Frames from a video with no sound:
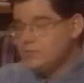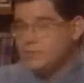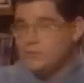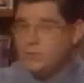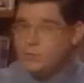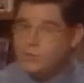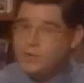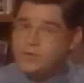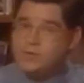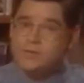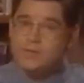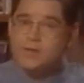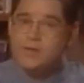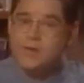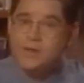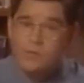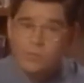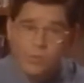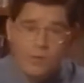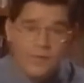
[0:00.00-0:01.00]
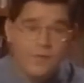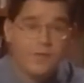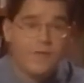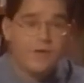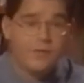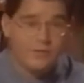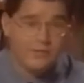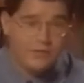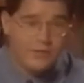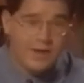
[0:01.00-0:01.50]
Well, what
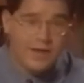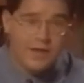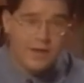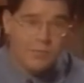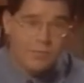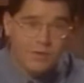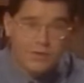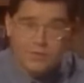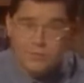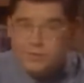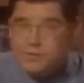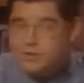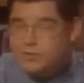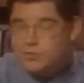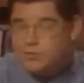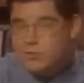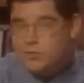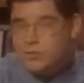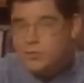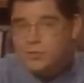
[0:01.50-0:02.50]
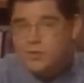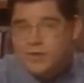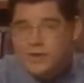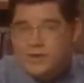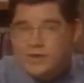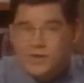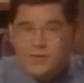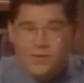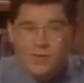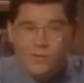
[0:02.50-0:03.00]
they're saying must be true.
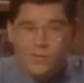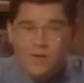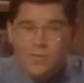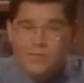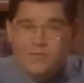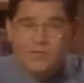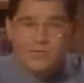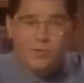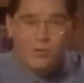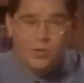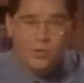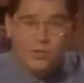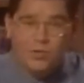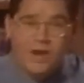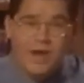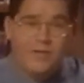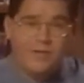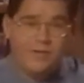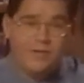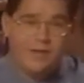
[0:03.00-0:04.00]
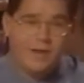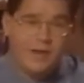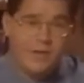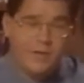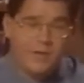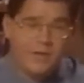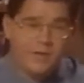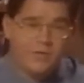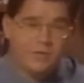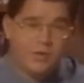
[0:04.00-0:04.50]
The web is so crowded now
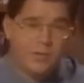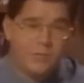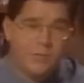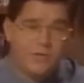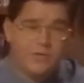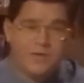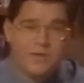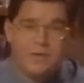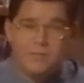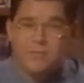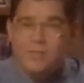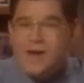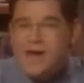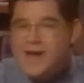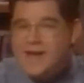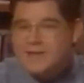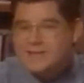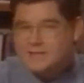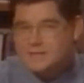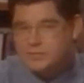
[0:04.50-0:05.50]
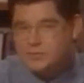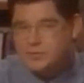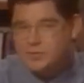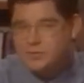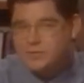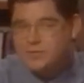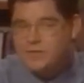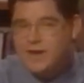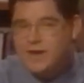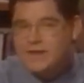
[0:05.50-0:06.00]
that it's almost impossible to
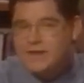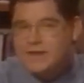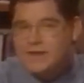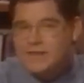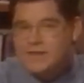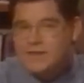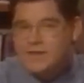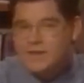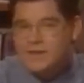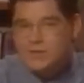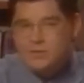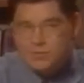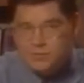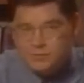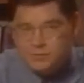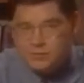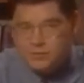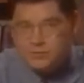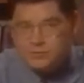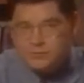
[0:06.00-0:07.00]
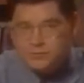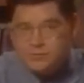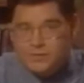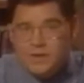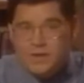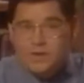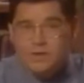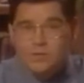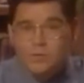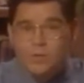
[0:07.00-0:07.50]
find anything useful.
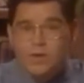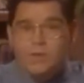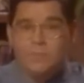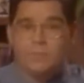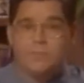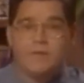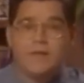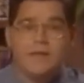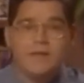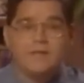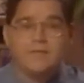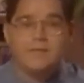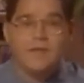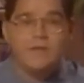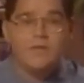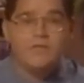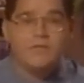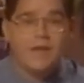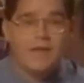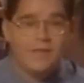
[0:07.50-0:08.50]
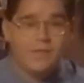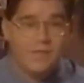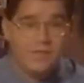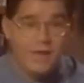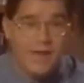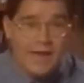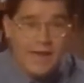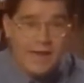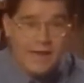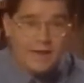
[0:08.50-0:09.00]
Well, it sounds like
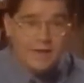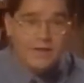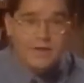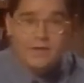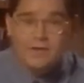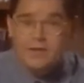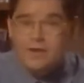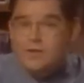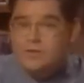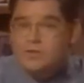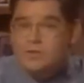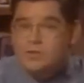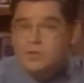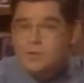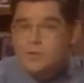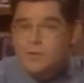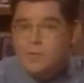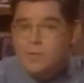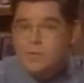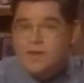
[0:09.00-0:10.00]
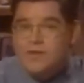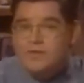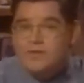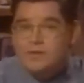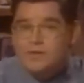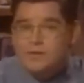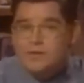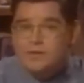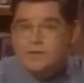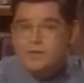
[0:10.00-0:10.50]
they need to learn the
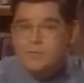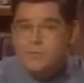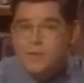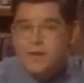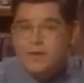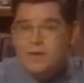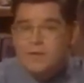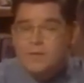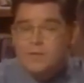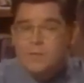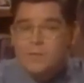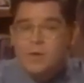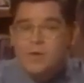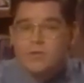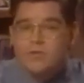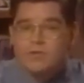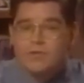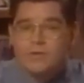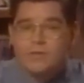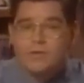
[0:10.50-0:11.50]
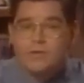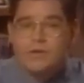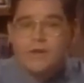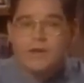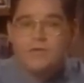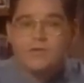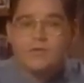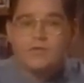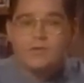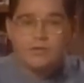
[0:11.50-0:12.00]
basics of making the most of the
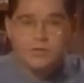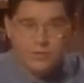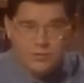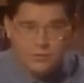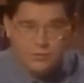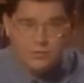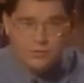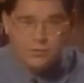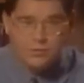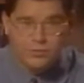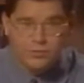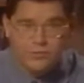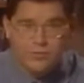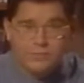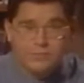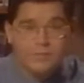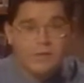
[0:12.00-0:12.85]
net searching tools.